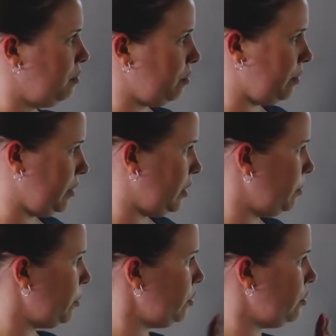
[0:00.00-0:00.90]
big
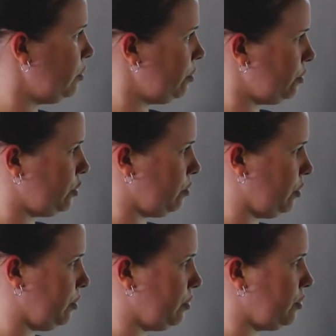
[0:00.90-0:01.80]
numbers or
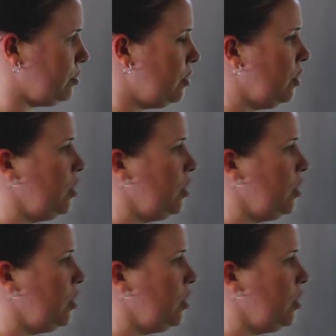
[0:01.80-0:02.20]
small numbers,